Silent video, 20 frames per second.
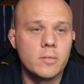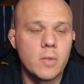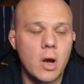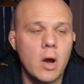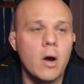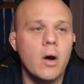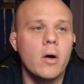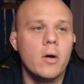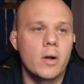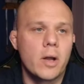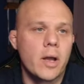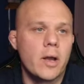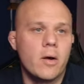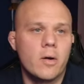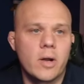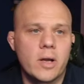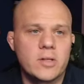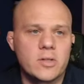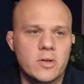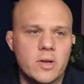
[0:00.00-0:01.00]
Oh, okay.
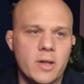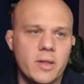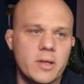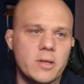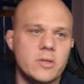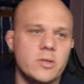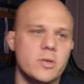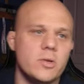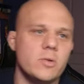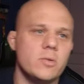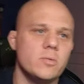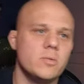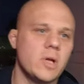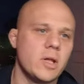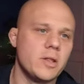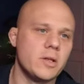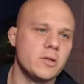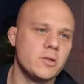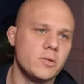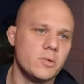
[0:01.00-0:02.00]
Okay. So nothing
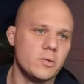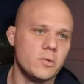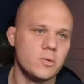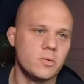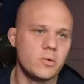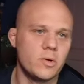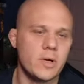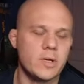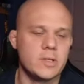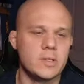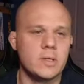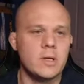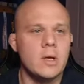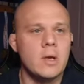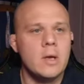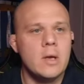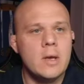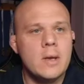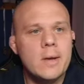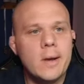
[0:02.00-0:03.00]
too crazy.
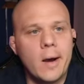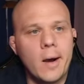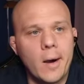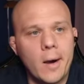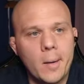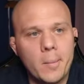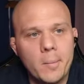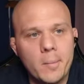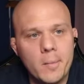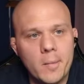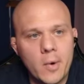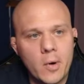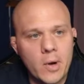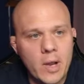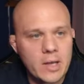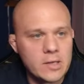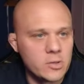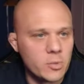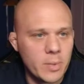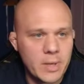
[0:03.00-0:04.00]

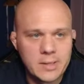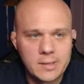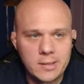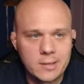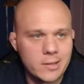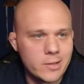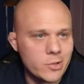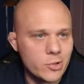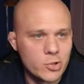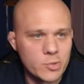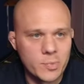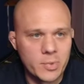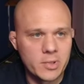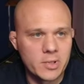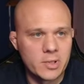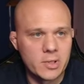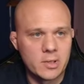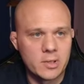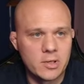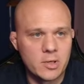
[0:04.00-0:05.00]
Okay, so basically you put
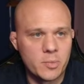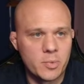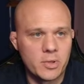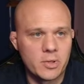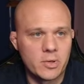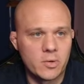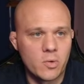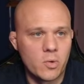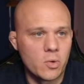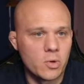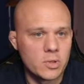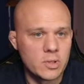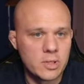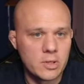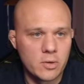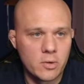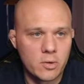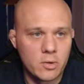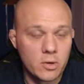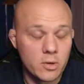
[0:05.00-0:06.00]
the you put the
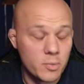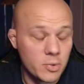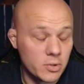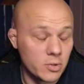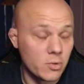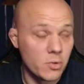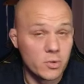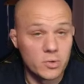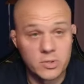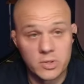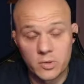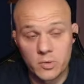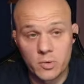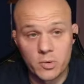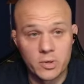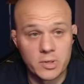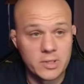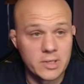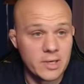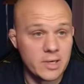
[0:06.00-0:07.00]
corals in
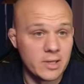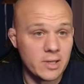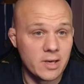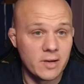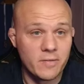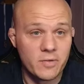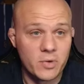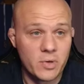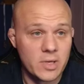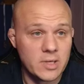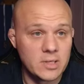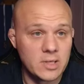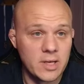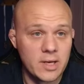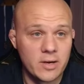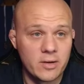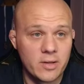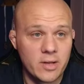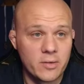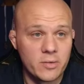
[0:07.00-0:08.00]
quarantine and then a few days
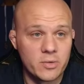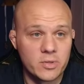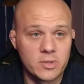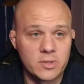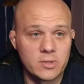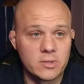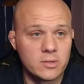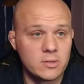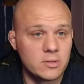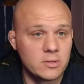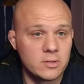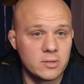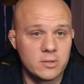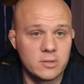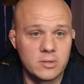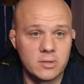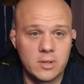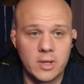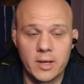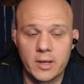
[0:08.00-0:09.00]
later they were just
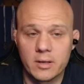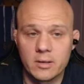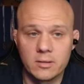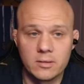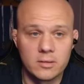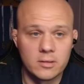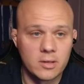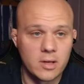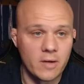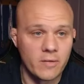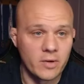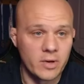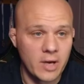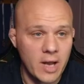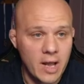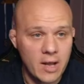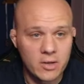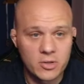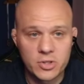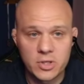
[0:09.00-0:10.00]
like covered in
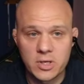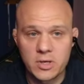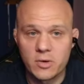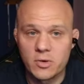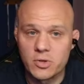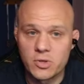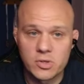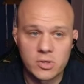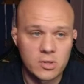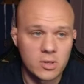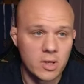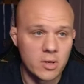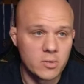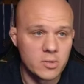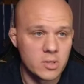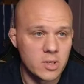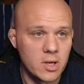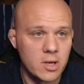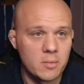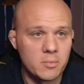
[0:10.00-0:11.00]
algae or just
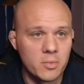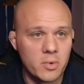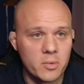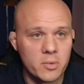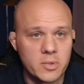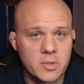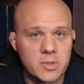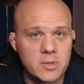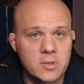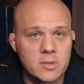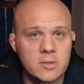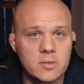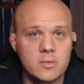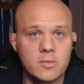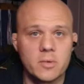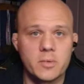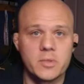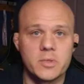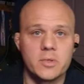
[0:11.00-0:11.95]
closed up. What was you?